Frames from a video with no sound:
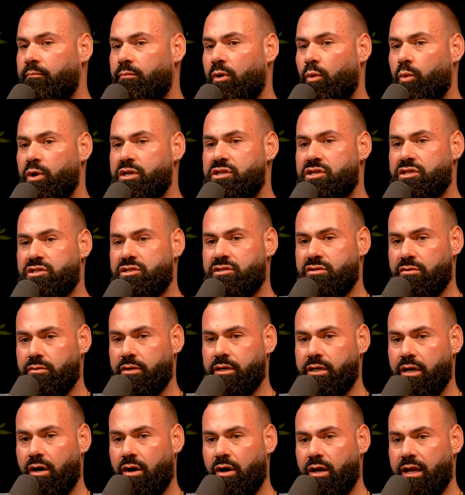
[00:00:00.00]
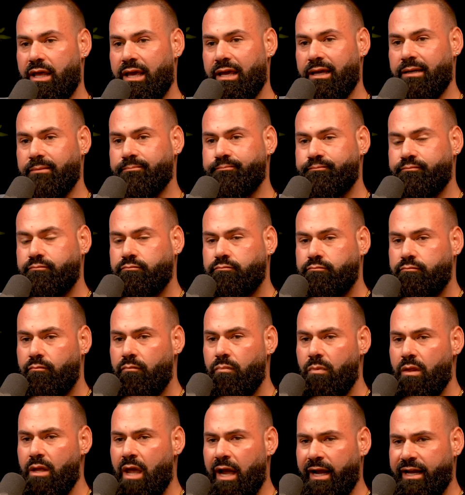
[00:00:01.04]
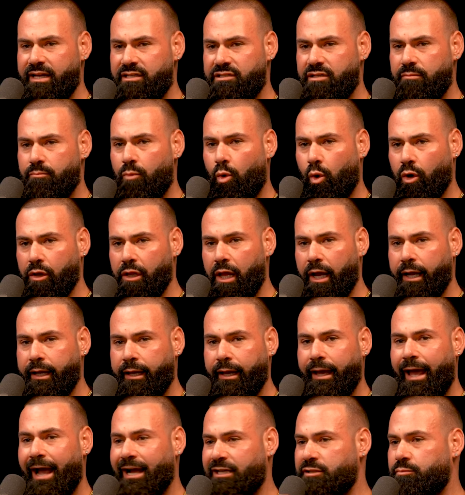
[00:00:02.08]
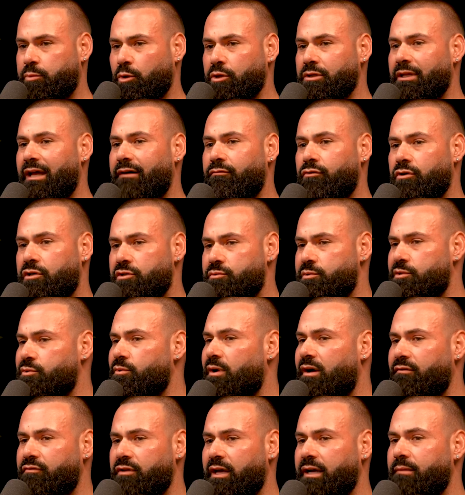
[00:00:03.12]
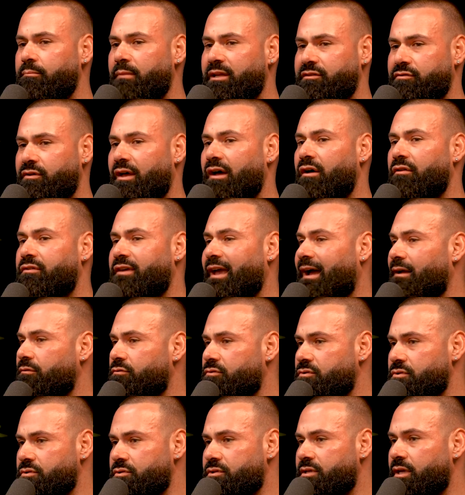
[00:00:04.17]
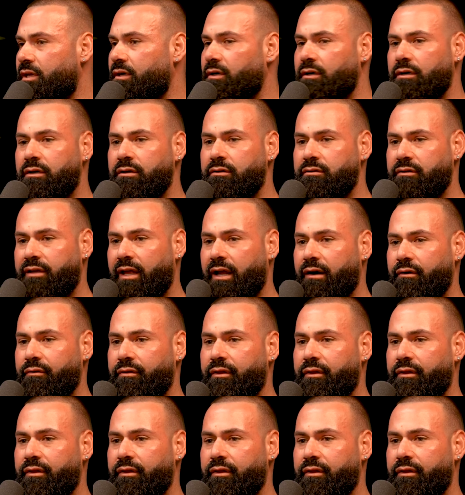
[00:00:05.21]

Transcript: But we just do it on a more like expert level, because we do have like mental health counselors that are there.